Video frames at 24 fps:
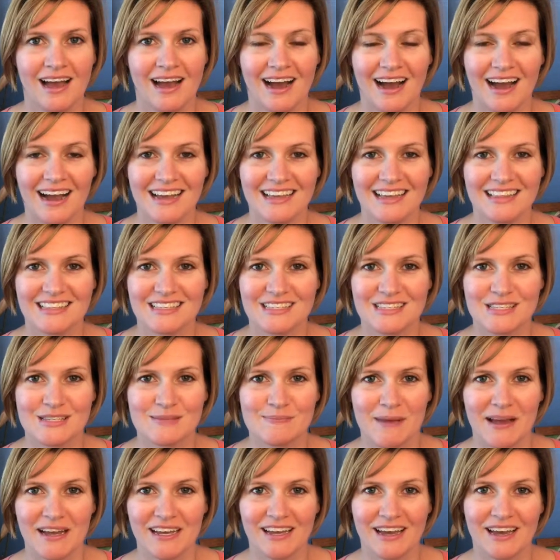Hi, this is
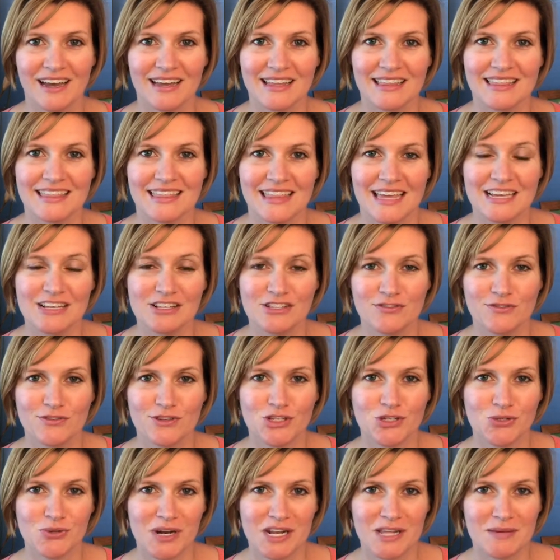Becca, and thanks for
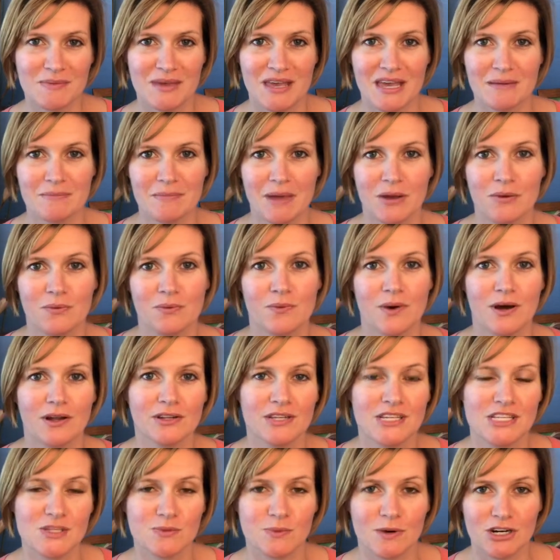joining me in my
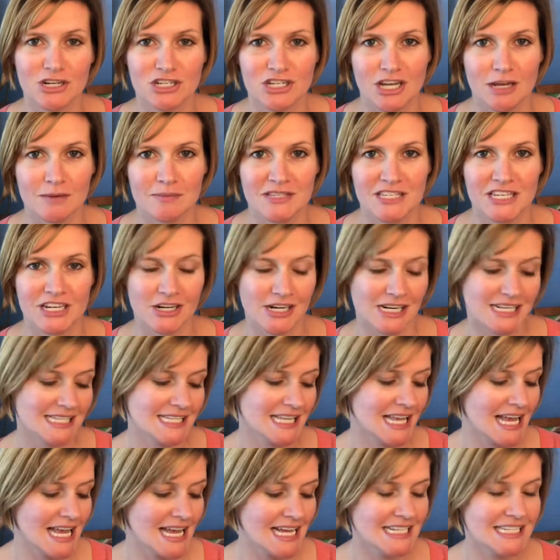Wellness Workshop series.
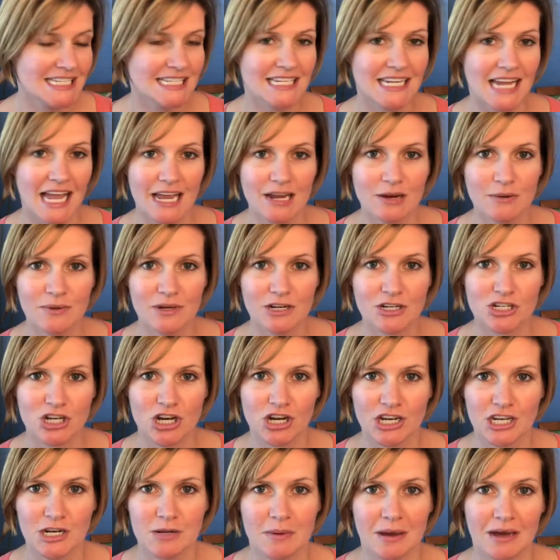Today we are
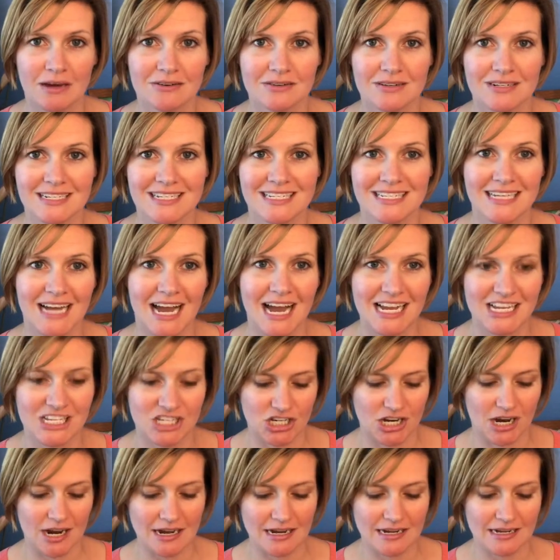talking about
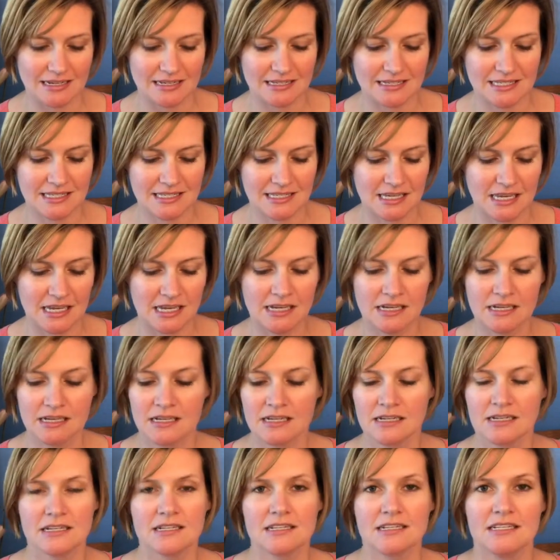DiGize.
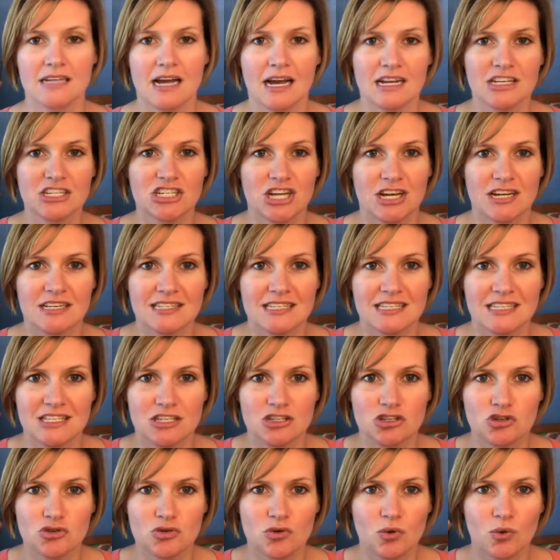DiGize
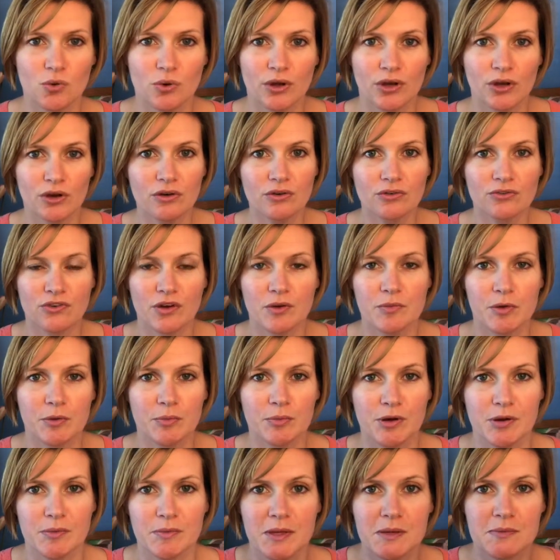Essential Oil from your
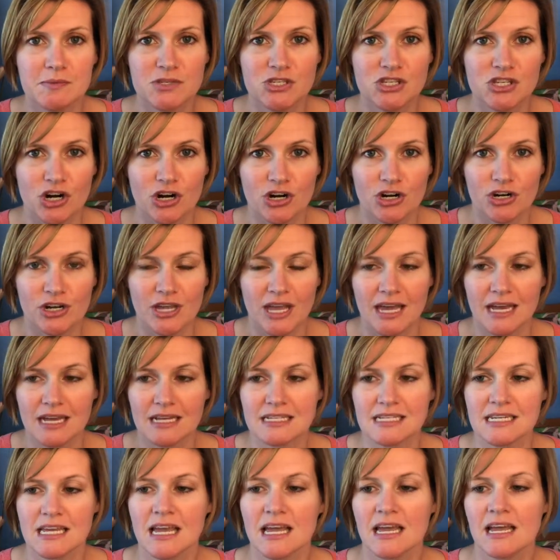Premium Starter
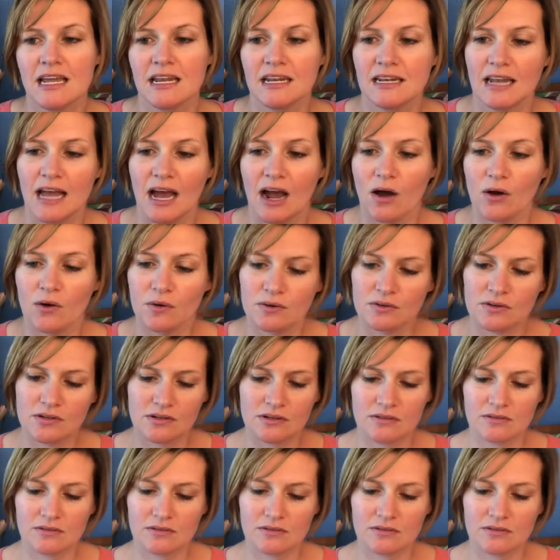Kit. Now,